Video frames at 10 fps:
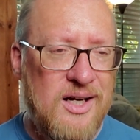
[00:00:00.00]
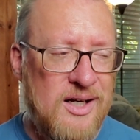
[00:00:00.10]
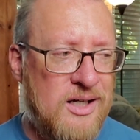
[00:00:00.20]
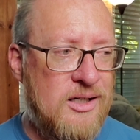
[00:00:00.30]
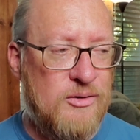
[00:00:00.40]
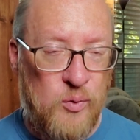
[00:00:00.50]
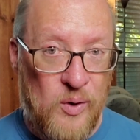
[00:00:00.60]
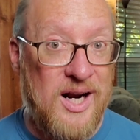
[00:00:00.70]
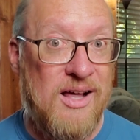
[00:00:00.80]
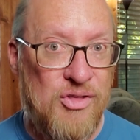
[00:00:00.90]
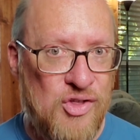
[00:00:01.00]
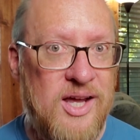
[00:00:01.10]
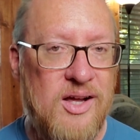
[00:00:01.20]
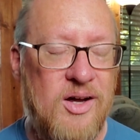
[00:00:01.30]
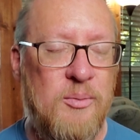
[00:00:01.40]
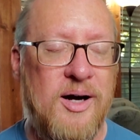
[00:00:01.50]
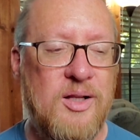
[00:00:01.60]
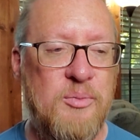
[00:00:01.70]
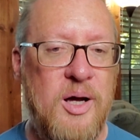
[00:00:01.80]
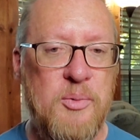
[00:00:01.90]
of what I think about
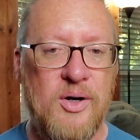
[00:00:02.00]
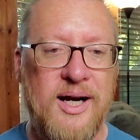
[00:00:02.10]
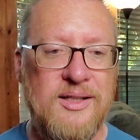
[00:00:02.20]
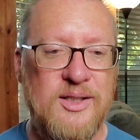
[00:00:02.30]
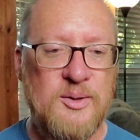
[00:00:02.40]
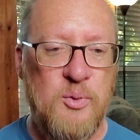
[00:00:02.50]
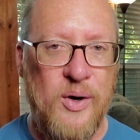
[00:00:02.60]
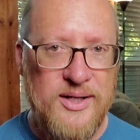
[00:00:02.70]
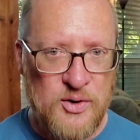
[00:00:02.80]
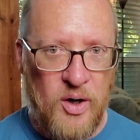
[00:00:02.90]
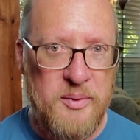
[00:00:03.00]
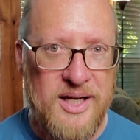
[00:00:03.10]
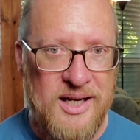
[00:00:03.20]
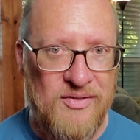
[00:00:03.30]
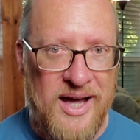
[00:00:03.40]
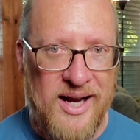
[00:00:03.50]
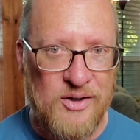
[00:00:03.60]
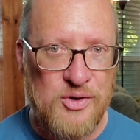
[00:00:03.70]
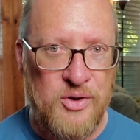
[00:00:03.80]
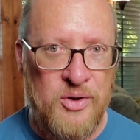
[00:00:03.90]
the paper at this point, so I'll be getting that
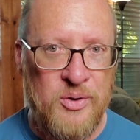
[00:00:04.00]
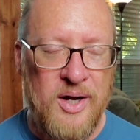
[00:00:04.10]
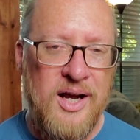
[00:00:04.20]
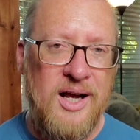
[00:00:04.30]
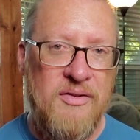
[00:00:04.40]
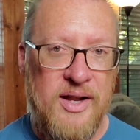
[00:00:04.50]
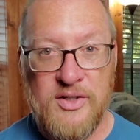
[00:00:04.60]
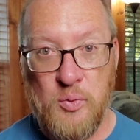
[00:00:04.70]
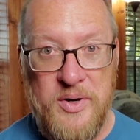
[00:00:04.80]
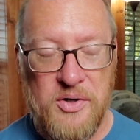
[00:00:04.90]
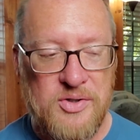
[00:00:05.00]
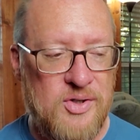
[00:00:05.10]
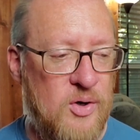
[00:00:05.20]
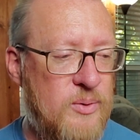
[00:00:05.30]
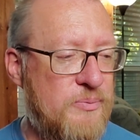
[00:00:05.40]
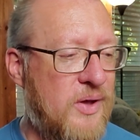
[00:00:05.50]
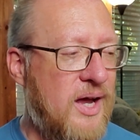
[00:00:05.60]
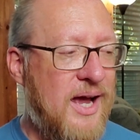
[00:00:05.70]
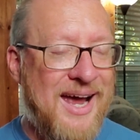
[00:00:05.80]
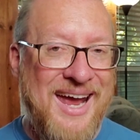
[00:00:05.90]
out to you in the next week or so.
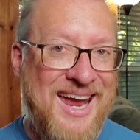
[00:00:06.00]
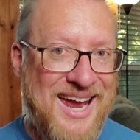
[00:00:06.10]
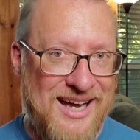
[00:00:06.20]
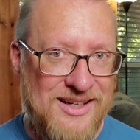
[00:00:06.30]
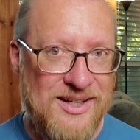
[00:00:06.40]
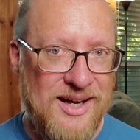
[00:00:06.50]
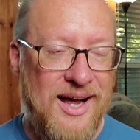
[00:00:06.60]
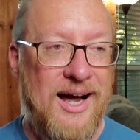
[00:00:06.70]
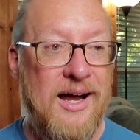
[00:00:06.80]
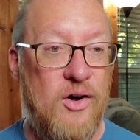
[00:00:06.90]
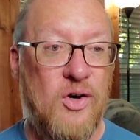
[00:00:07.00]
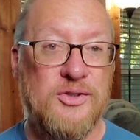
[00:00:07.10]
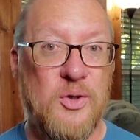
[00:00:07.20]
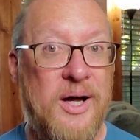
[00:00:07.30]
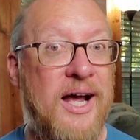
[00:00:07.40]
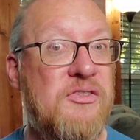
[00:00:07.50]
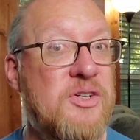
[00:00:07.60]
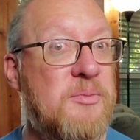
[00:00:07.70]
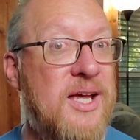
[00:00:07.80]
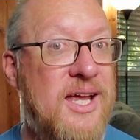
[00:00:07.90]
And I also have
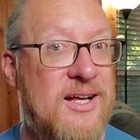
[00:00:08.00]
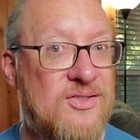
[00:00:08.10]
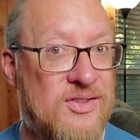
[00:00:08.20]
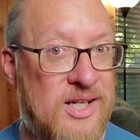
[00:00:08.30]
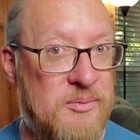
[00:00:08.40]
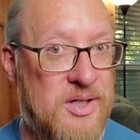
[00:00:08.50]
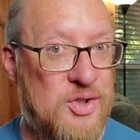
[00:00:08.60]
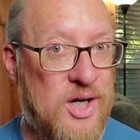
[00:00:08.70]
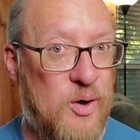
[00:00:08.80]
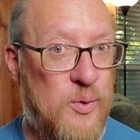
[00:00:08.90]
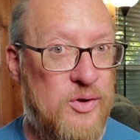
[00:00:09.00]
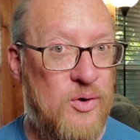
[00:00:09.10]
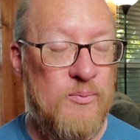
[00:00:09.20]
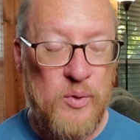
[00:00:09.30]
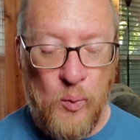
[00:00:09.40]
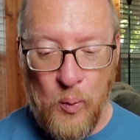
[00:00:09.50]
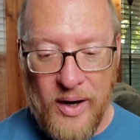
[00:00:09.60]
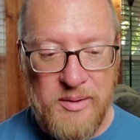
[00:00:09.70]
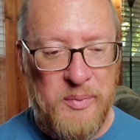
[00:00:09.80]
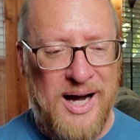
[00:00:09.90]
some inks that I'm going to share with you.
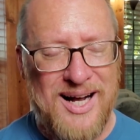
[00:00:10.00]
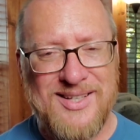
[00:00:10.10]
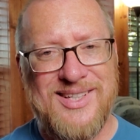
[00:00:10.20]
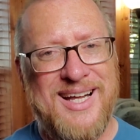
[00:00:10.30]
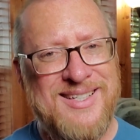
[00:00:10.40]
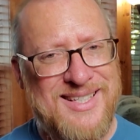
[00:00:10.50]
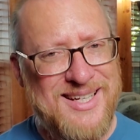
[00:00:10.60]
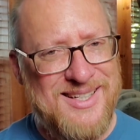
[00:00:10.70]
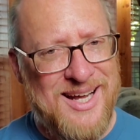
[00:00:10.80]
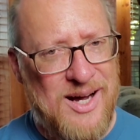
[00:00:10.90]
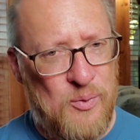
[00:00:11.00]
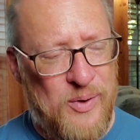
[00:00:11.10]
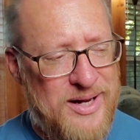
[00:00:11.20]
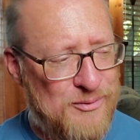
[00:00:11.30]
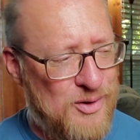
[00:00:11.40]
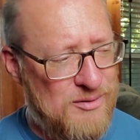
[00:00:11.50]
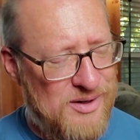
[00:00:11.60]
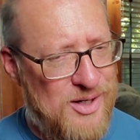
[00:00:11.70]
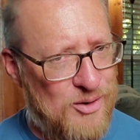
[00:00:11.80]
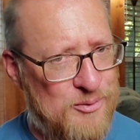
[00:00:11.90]
One box that I did not wait for the
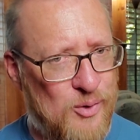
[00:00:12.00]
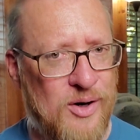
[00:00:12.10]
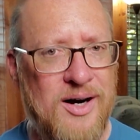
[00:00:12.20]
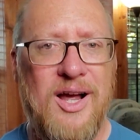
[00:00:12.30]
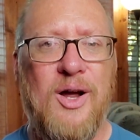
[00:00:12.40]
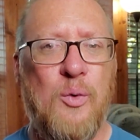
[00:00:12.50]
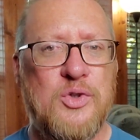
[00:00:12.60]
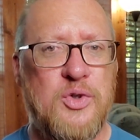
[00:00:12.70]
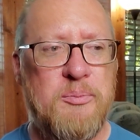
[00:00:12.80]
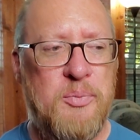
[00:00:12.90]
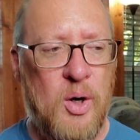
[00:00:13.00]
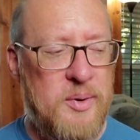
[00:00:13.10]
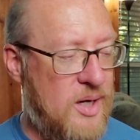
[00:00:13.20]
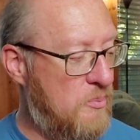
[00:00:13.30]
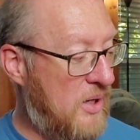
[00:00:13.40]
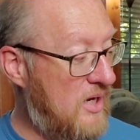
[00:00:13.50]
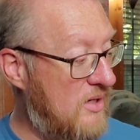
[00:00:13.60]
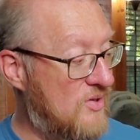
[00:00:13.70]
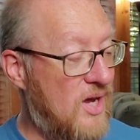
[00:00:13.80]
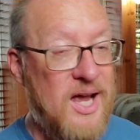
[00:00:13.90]
video for was from Birmingham
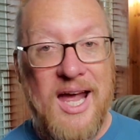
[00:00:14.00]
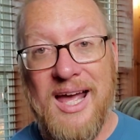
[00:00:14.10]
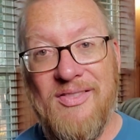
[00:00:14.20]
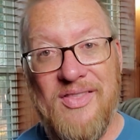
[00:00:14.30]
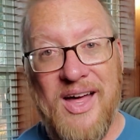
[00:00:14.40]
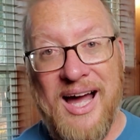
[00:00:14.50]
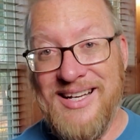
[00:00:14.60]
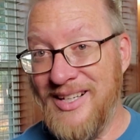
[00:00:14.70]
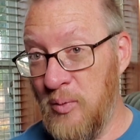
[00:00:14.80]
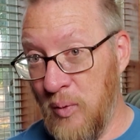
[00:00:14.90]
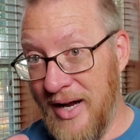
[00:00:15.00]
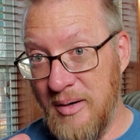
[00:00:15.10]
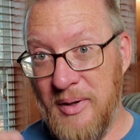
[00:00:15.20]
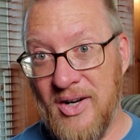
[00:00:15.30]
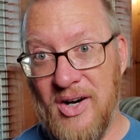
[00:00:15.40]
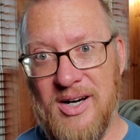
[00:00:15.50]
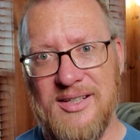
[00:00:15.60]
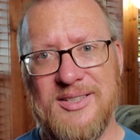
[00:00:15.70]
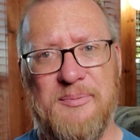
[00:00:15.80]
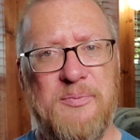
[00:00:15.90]
Pens, and I didn't wait
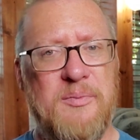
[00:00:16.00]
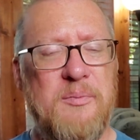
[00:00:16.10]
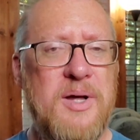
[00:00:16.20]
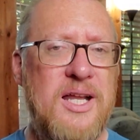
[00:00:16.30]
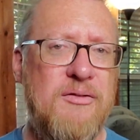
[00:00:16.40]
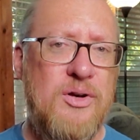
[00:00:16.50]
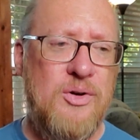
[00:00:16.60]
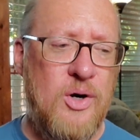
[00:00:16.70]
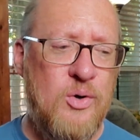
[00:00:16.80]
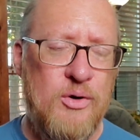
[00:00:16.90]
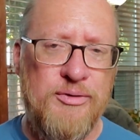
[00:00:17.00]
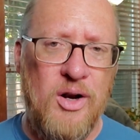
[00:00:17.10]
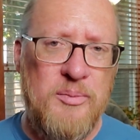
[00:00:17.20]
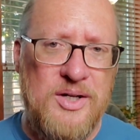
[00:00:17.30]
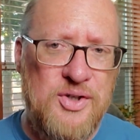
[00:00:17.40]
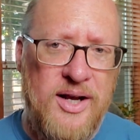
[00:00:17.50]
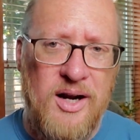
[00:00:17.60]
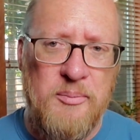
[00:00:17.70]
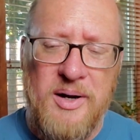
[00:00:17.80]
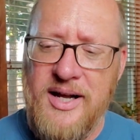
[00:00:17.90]
because many of you know who follow my
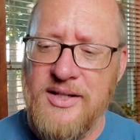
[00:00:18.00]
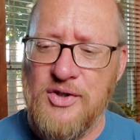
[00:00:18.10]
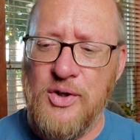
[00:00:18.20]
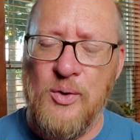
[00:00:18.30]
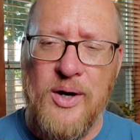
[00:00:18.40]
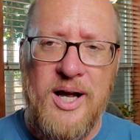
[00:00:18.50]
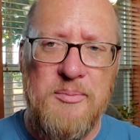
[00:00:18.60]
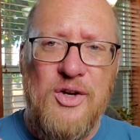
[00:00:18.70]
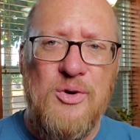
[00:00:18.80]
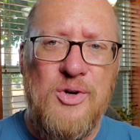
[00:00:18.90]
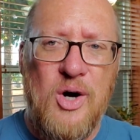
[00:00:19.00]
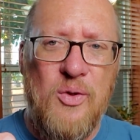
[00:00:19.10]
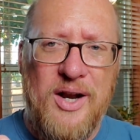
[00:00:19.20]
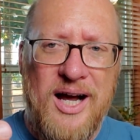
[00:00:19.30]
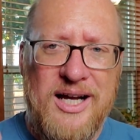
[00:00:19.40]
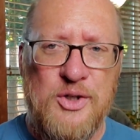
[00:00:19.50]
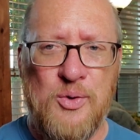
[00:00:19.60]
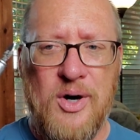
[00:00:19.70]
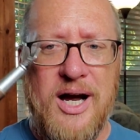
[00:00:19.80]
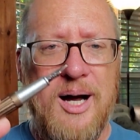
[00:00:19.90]
channel and my Instagram, you know that I
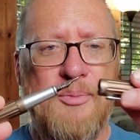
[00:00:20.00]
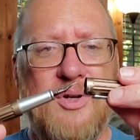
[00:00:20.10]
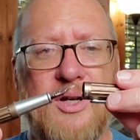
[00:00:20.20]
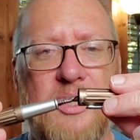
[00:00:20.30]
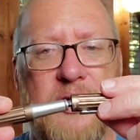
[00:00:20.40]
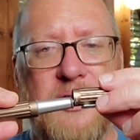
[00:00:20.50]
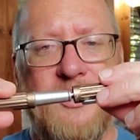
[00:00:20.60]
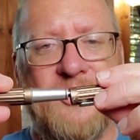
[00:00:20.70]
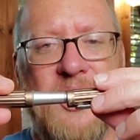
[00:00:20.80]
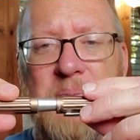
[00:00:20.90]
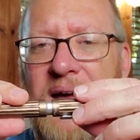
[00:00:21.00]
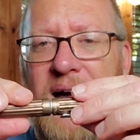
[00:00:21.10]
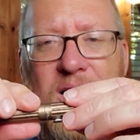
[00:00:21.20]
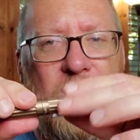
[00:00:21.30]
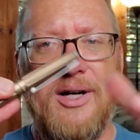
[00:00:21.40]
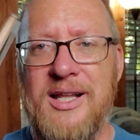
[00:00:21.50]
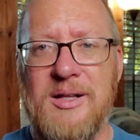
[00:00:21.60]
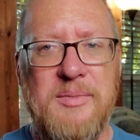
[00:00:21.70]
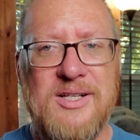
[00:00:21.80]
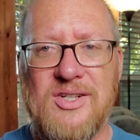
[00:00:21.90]
dropped somehow in
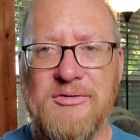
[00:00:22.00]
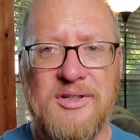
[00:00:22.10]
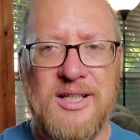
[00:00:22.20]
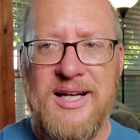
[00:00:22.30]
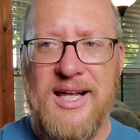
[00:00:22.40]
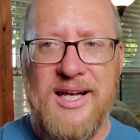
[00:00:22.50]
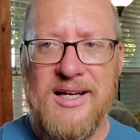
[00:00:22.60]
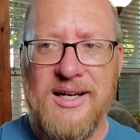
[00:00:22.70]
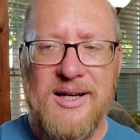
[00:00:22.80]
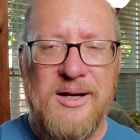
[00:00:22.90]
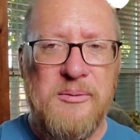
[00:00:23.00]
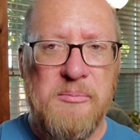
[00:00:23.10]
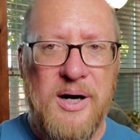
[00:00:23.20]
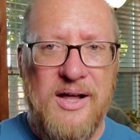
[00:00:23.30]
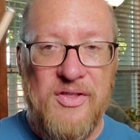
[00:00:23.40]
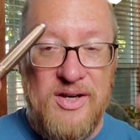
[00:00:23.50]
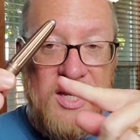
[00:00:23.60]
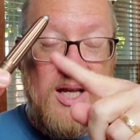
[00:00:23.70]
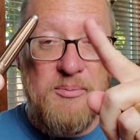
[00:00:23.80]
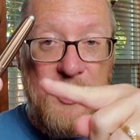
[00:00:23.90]
the midst of cleaning the
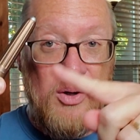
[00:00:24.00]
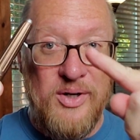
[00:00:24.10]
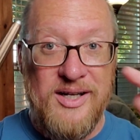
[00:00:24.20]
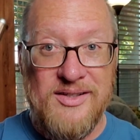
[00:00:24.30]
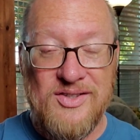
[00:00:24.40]
nib unit and